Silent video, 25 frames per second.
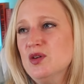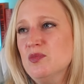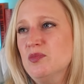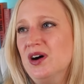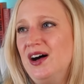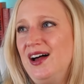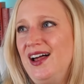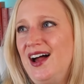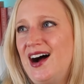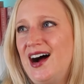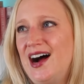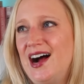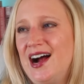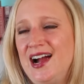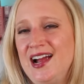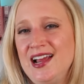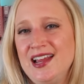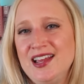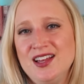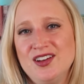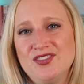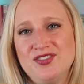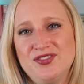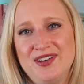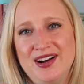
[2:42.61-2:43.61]
but
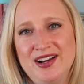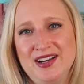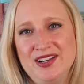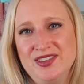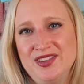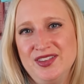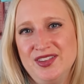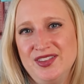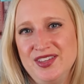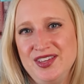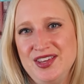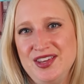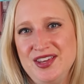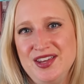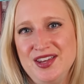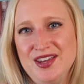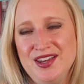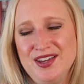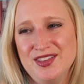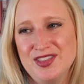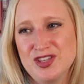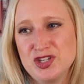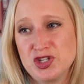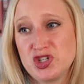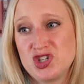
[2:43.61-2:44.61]
I find
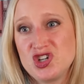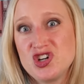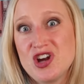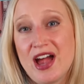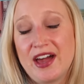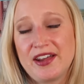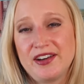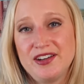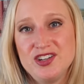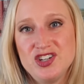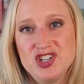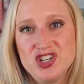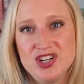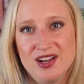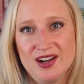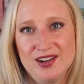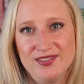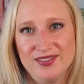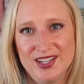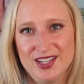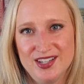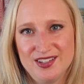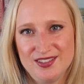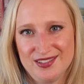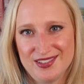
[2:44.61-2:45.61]
the strategy
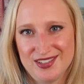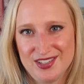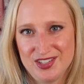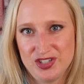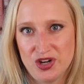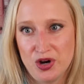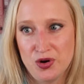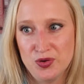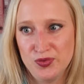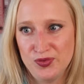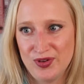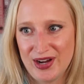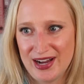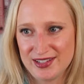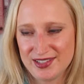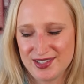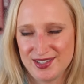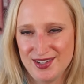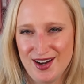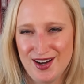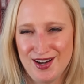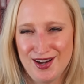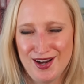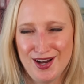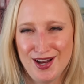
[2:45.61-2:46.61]
of it so
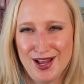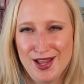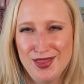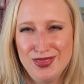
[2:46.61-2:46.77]
fascinating.